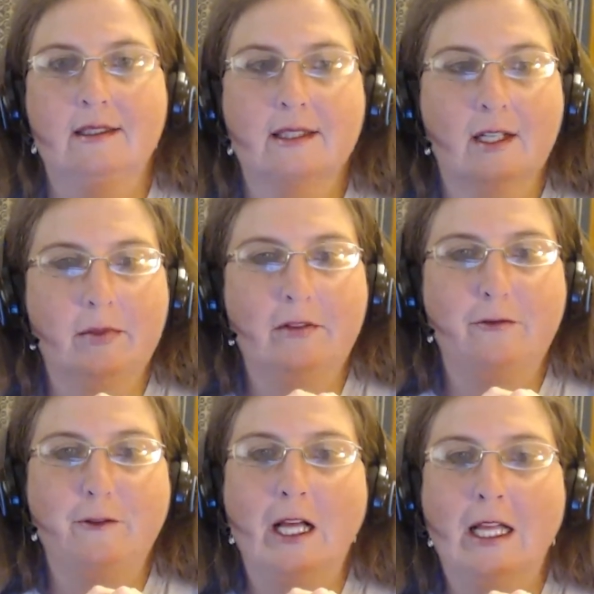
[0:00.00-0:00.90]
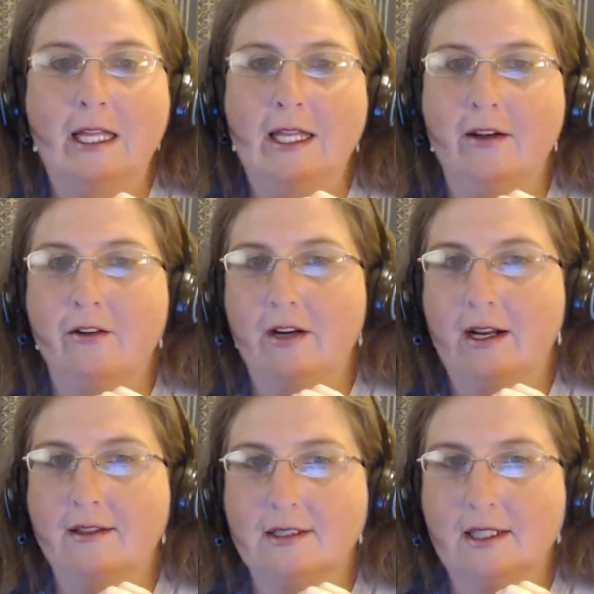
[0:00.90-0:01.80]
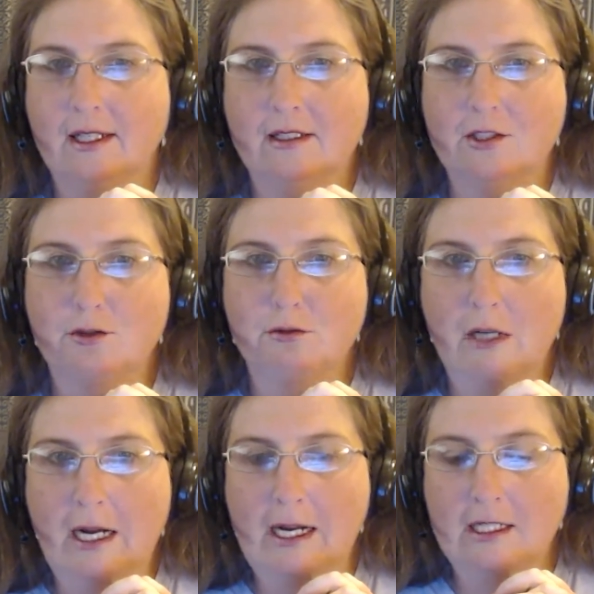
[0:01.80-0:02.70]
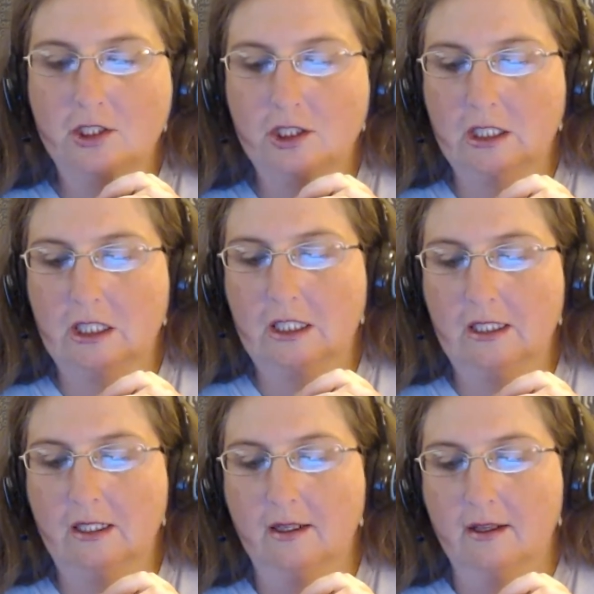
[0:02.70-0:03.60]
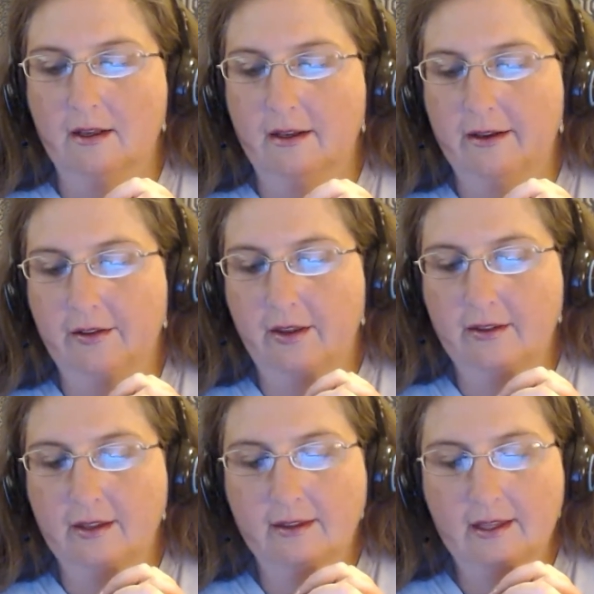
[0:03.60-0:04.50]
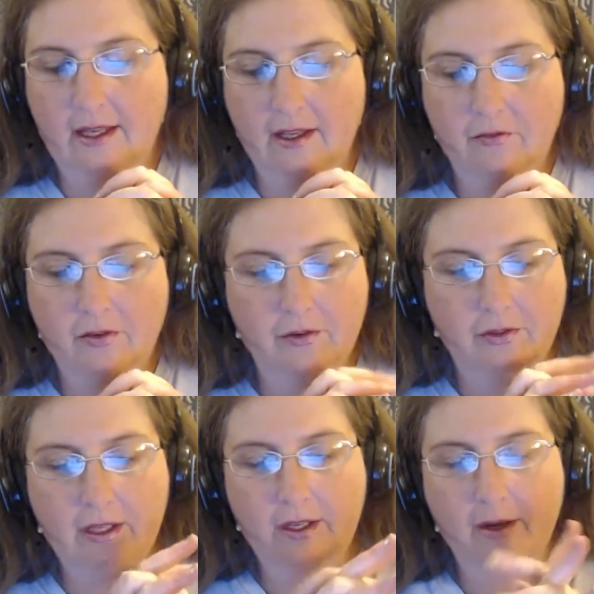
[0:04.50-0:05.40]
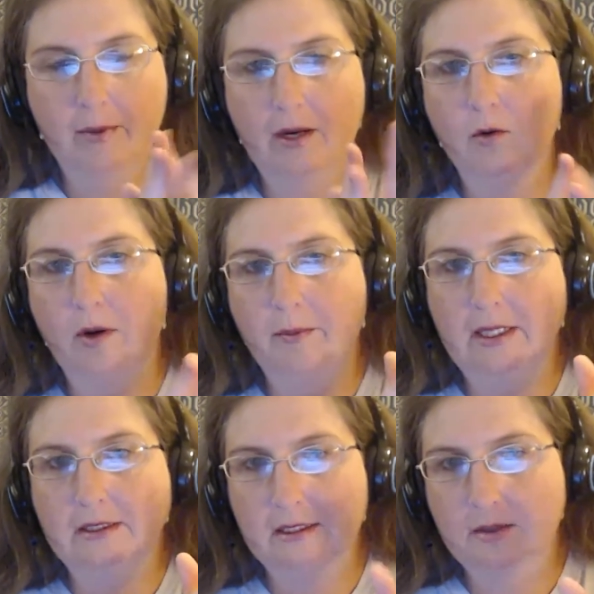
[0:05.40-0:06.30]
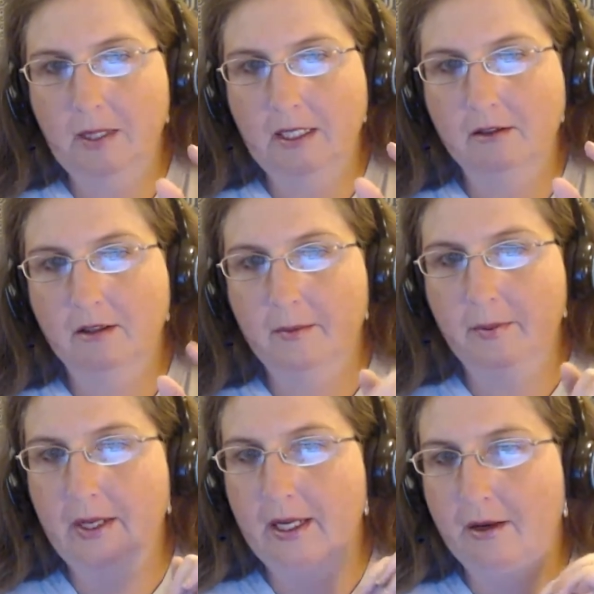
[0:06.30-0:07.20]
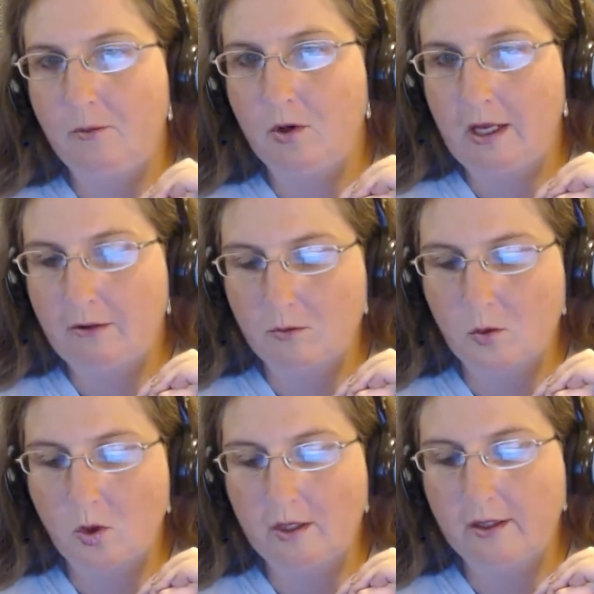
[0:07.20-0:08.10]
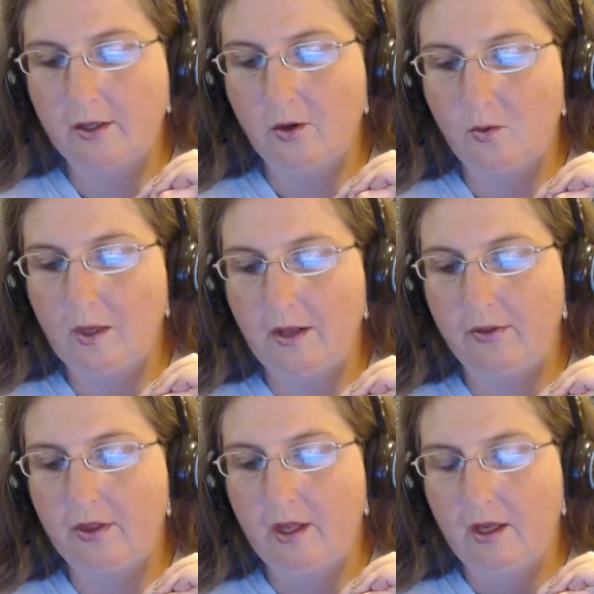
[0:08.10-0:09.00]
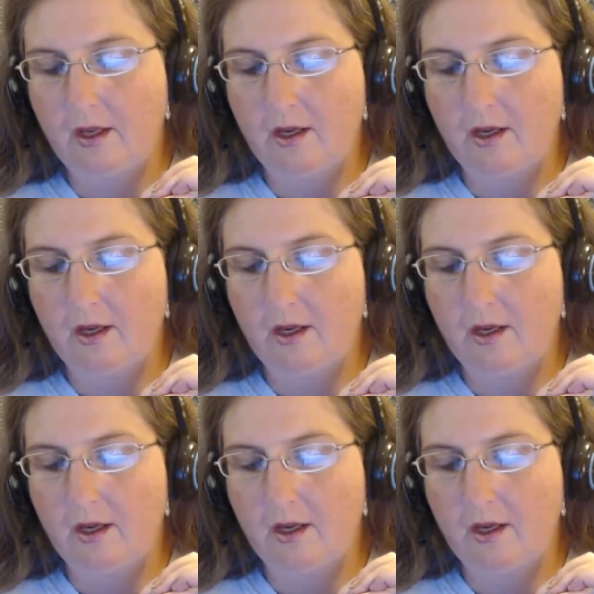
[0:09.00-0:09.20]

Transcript: it's going to be fun or it has any attraction. I think that if you're thinking about going back to this bond or commitment, it will have more to do with